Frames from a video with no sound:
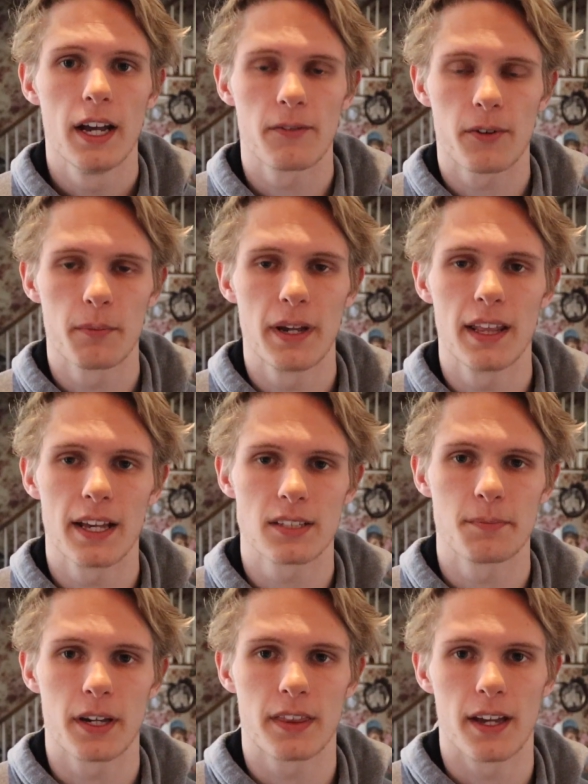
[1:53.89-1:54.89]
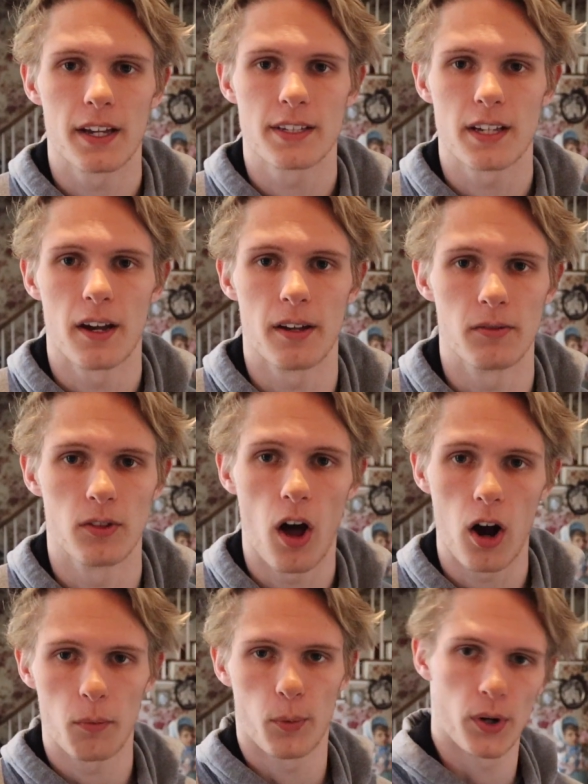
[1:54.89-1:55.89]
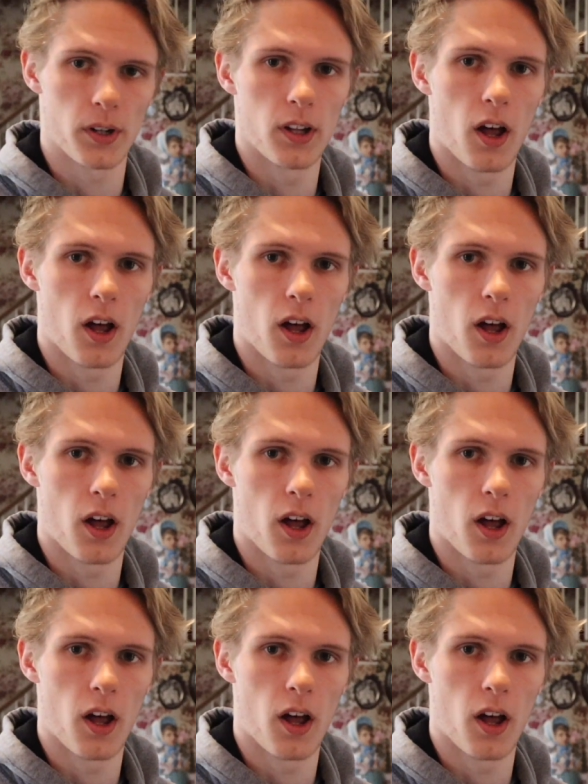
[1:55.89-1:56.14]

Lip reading: and for me that's a big thing because I longboard a